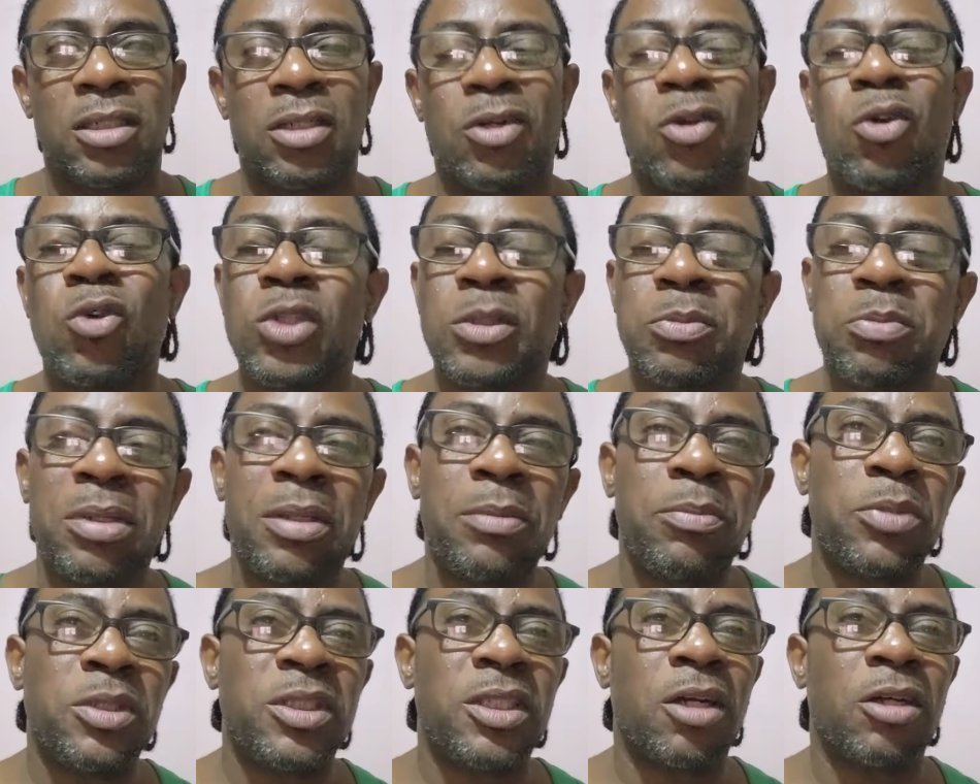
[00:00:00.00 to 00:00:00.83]
Goose
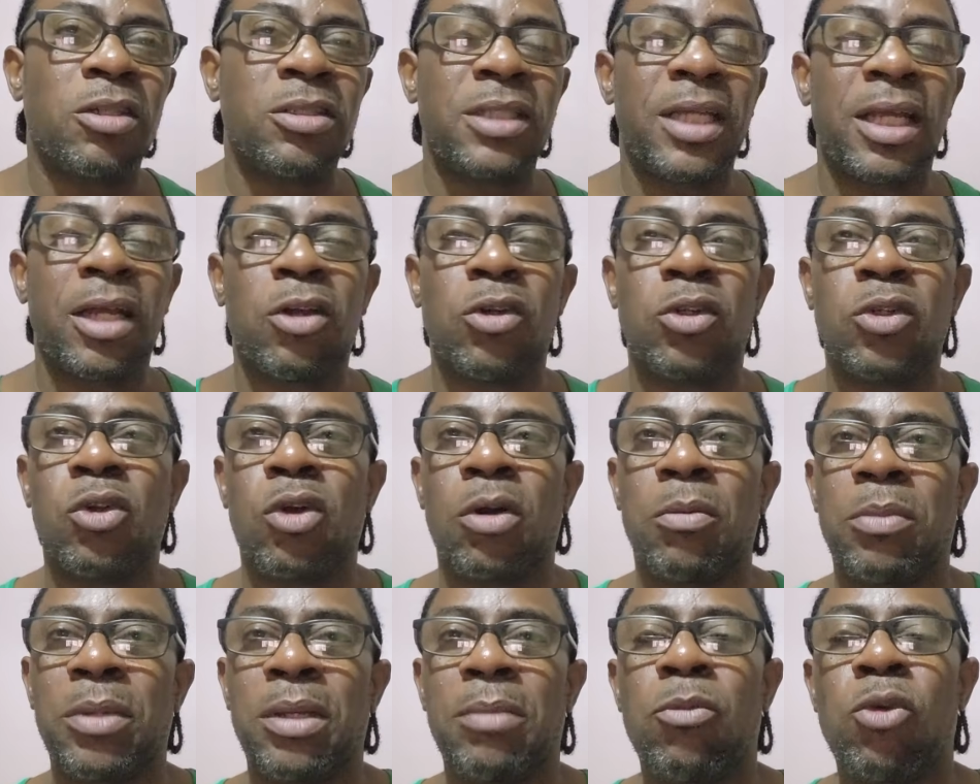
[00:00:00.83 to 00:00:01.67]
pimples are gonna take on
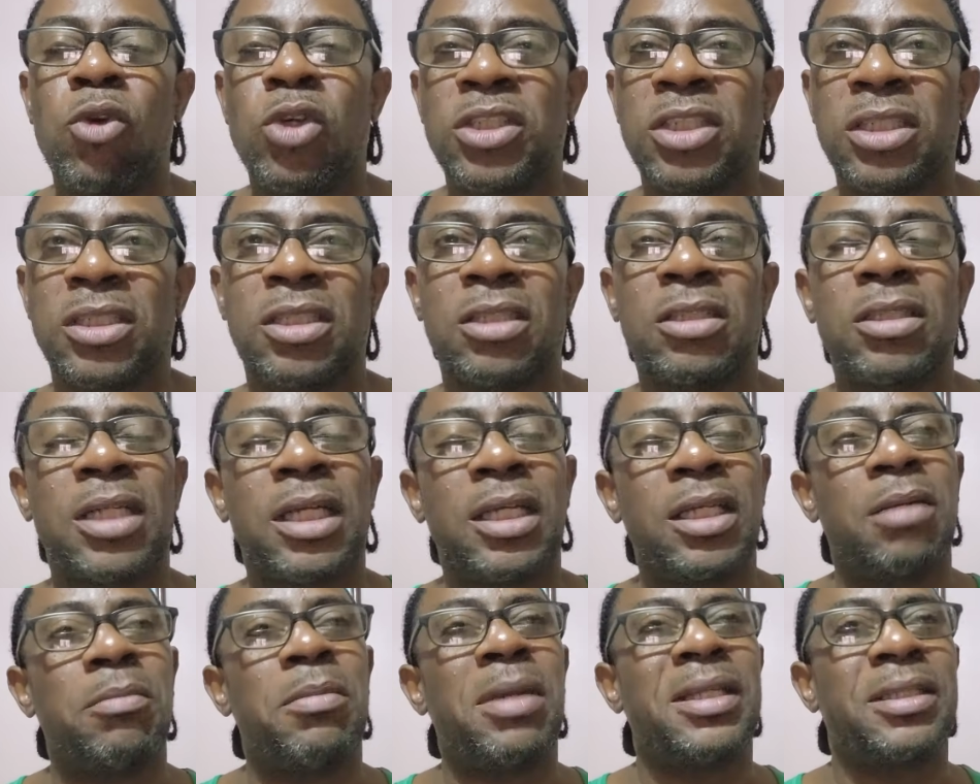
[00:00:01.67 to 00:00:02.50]
up emotion and
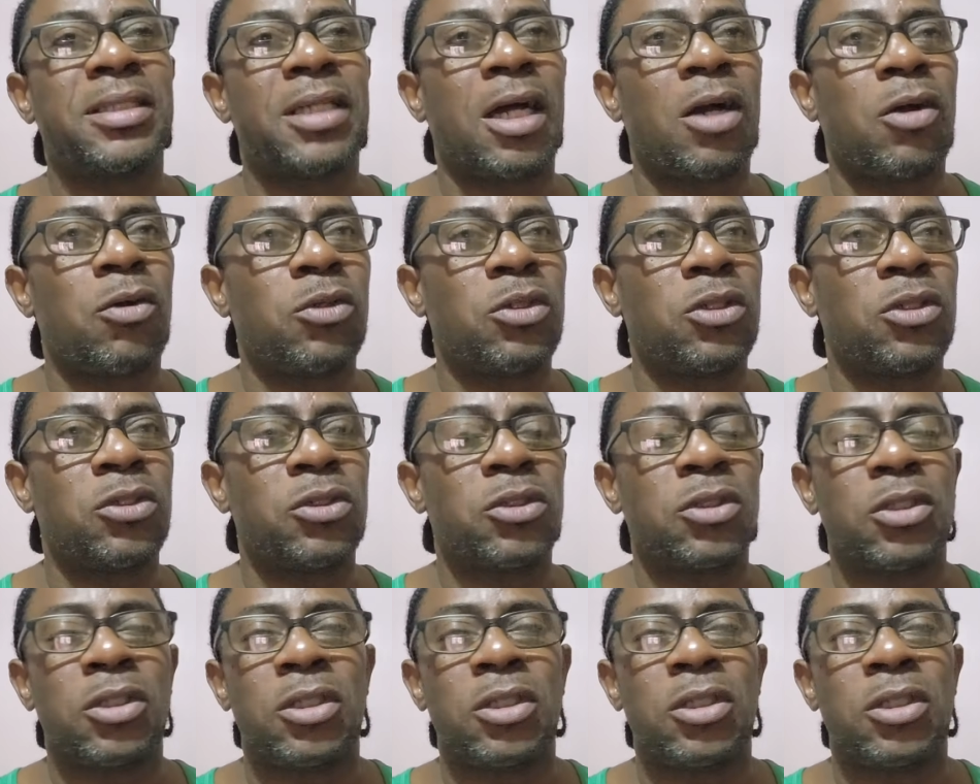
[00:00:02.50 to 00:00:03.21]
get the better of you.